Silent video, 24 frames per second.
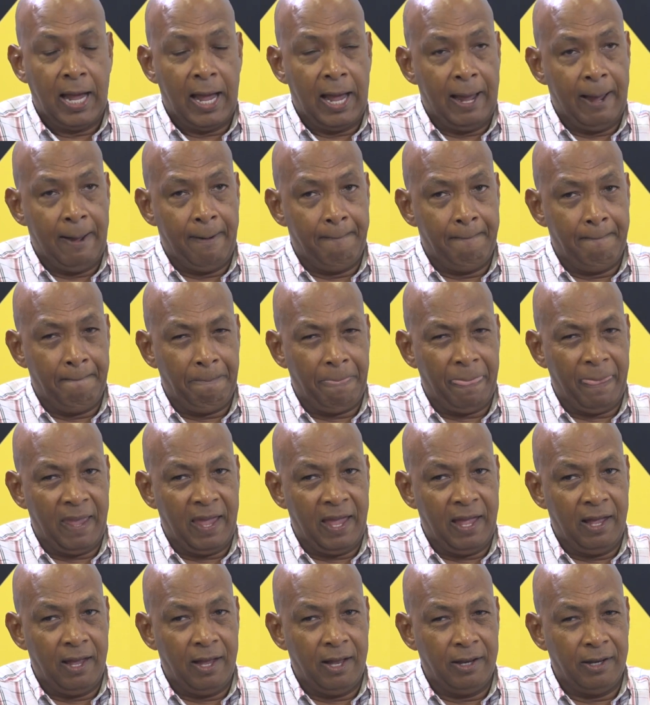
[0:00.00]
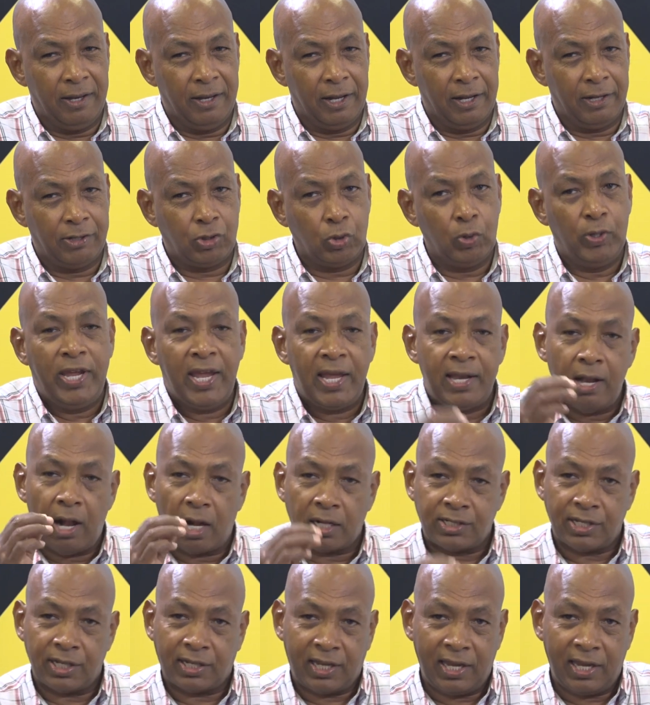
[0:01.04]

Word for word: Um, and to hear Dr.